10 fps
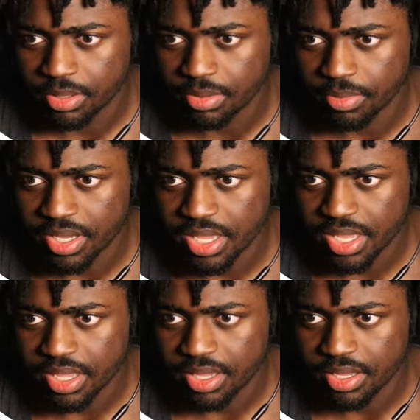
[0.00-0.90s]

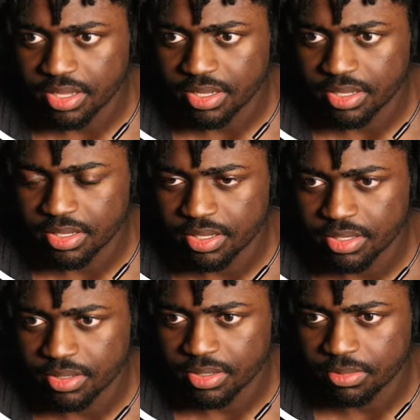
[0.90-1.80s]
Three,
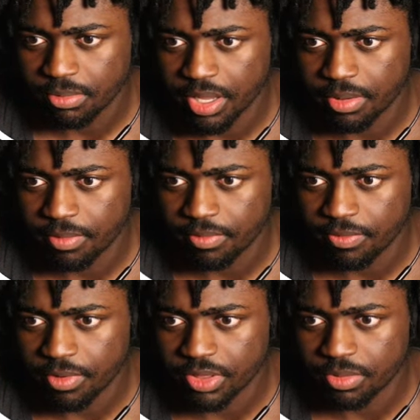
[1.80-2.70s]
wait,
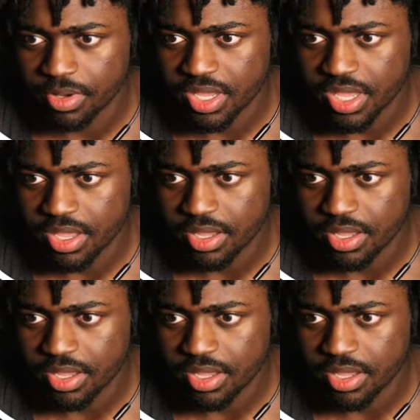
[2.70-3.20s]
four, three.